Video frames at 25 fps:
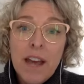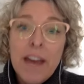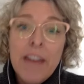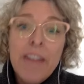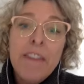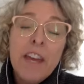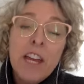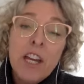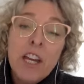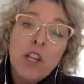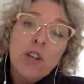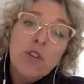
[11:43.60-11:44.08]
And
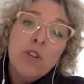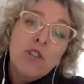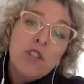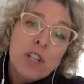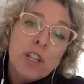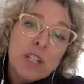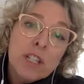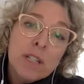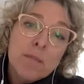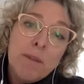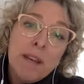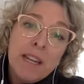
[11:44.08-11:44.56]
then you
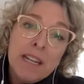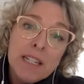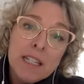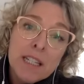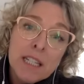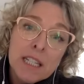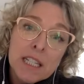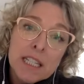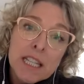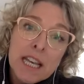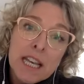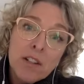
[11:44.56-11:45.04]
just made
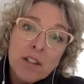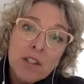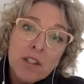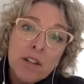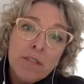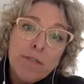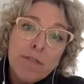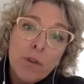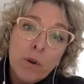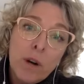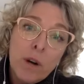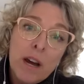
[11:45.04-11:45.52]
6,000
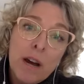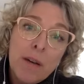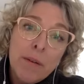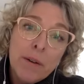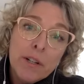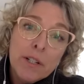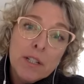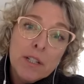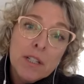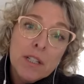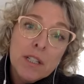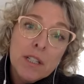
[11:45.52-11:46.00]
in 4
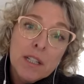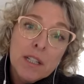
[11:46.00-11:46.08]
hours.